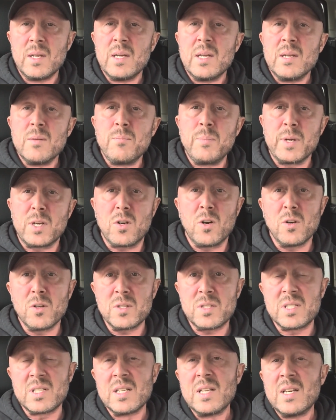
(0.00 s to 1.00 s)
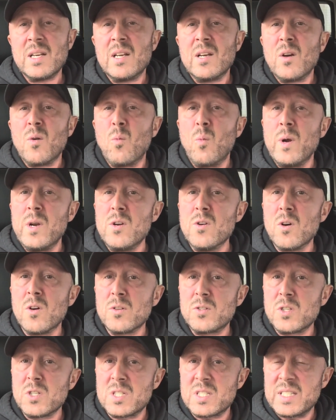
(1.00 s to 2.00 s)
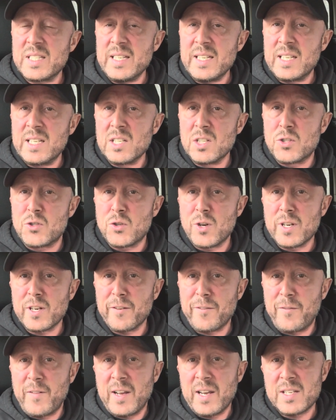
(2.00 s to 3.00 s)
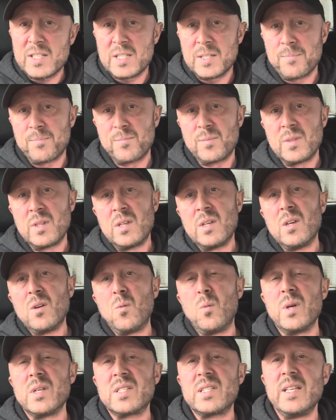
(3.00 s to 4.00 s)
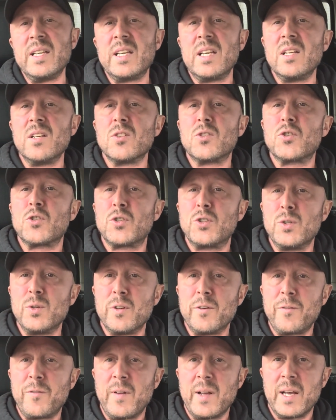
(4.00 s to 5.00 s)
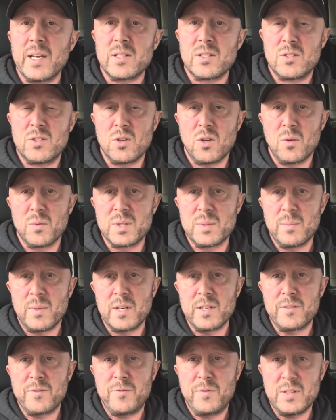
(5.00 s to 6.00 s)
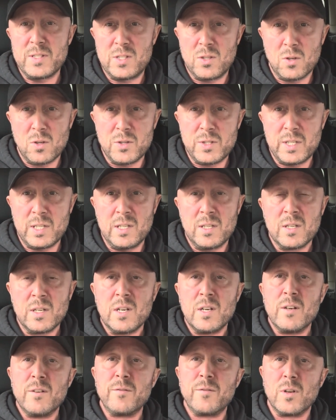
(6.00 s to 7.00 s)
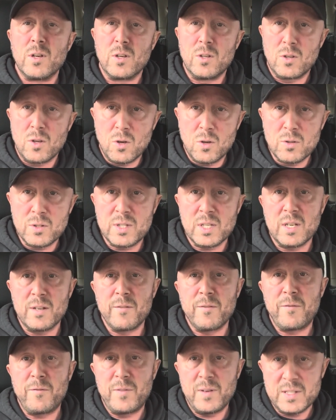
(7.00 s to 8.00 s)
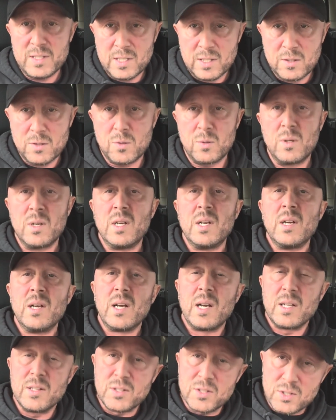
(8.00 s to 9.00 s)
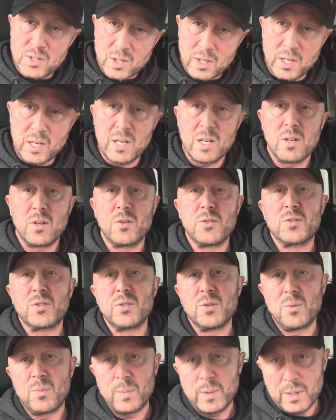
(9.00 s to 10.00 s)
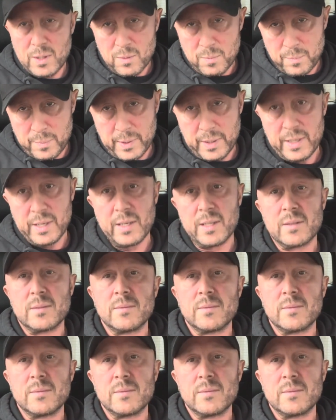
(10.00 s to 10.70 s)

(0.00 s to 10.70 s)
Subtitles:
because we're not just seeking a drug effect, we're seeking a true effect to optimize physiology for long-term physical and psychological well-being.